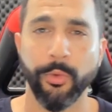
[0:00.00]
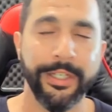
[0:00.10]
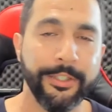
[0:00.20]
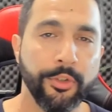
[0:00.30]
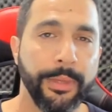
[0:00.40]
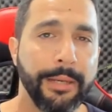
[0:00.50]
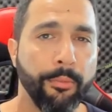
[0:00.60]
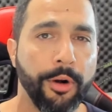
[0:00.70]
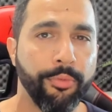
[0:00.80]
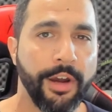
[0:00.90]
we need to make
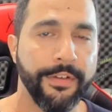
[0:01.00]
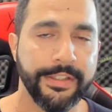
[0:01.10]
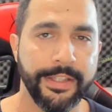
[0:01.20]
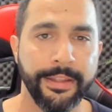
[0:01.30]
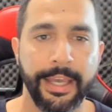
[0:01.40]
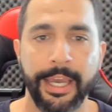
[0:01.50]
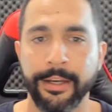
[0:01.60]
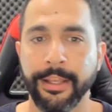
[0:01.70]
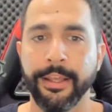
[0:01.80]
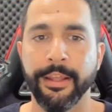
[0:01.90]
more profits than that.